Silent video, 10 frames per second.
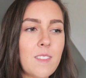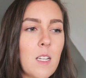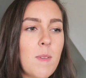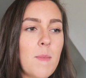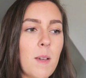
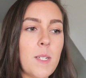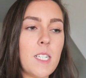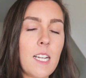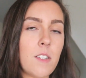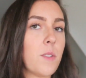or maybe I
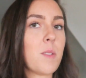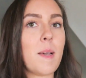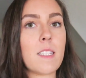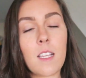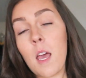will, I don't know, it
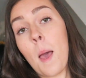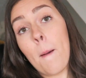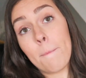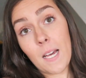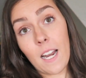depends.
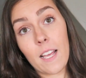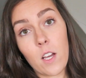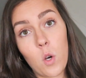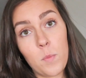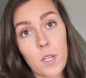But I
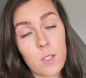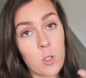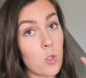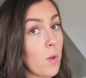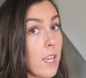hope you guys are
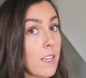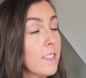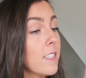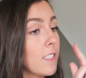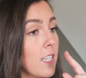
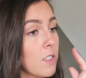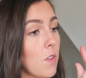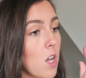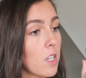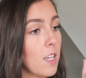enjoying today's
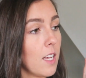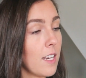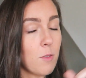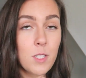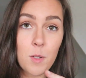vlog,
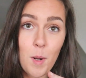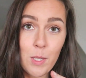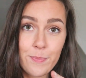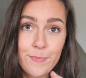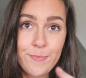and I will see you tomorrow.